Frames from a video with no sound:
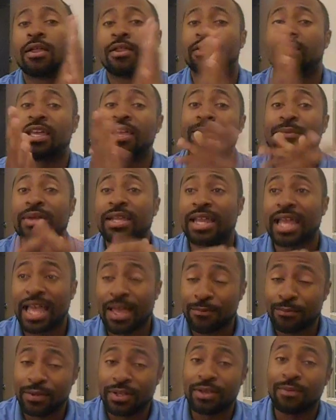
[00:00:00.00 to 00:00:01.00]
They've
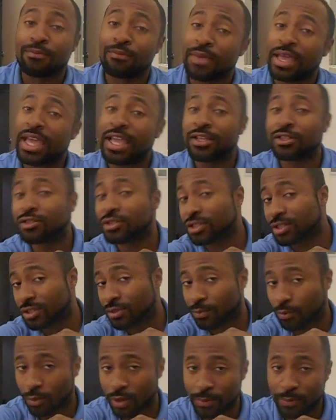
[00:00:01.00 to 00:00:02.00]
been a major
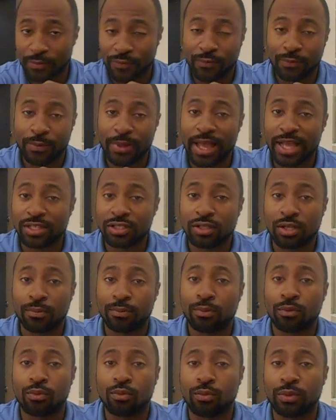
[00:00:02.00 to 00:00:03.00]
disappointment for the past
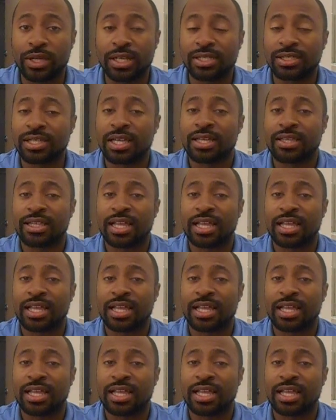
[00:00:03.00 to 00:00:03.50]
couple of weeks.